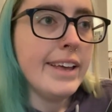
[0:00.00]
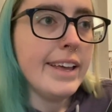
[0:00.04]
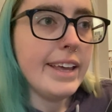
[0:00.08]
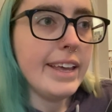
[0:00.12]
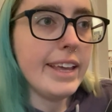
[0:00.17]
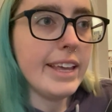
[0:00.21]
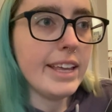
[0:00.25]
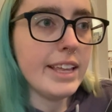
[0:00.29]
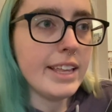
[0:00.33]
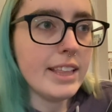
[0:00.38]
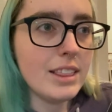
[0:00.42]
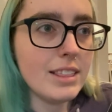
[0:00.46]

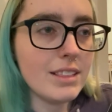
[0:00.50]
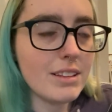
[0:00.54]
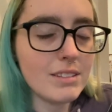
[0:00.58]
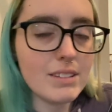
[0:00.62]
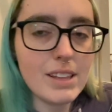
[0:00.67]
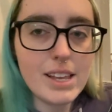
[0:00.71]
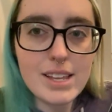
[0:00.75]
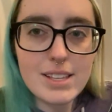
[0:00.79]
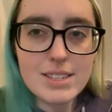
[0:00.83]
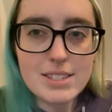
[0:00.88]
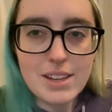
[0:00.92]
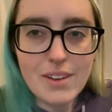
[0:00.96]
in the
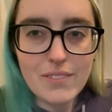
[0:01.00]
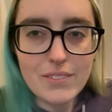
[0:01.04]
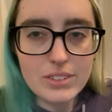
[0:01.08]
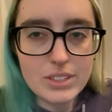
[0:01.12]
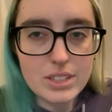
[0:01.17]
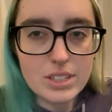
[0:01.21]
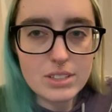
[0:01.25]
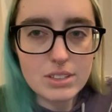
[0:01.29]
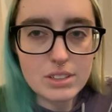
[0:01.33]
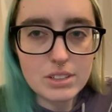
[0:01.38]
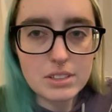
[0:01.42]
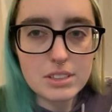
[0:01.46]
late
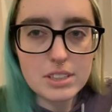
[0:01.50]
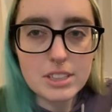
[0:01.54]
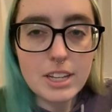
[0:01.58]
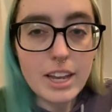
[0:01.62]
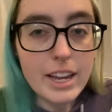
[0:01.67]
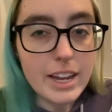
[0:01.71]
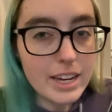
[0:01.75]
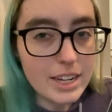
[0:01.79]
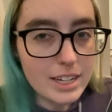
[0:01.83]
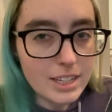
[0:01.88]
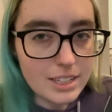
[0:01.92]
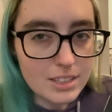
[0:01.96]
70s, early
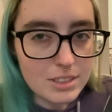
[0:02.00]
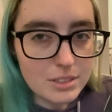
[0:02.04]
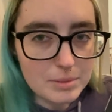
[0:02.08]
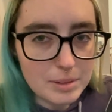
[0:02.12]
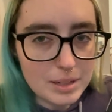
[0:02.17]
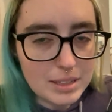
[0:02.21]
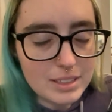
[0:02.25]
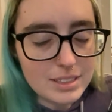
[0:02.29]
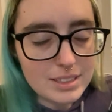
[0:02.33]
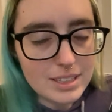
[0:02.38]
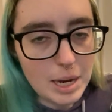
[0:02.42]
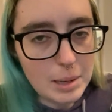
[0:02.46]
80s,
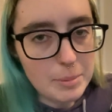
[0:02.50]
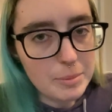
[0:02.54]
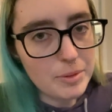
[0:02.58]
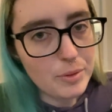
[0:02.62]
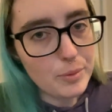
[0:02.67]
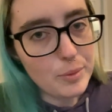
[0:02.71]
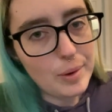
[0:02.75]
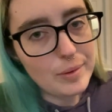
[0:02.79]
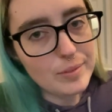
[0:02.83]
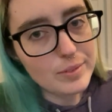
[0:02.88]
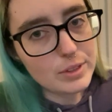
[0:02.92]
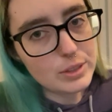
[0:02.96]
around the time of the
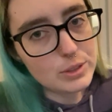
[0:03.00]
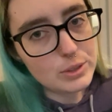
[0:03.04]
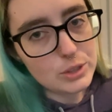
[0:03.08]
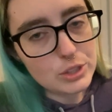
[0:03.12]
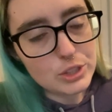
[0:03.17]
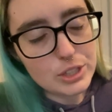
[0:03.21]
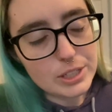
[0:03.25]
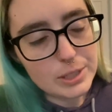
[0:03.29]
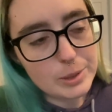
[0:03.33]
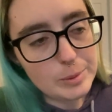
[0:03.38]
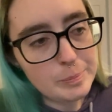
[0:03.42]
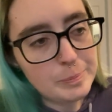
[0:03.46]

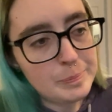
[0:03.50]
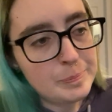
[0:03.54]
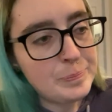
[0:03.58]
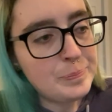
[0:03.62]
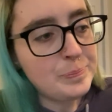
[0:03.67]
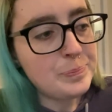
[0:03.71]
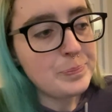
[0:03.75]
revolution.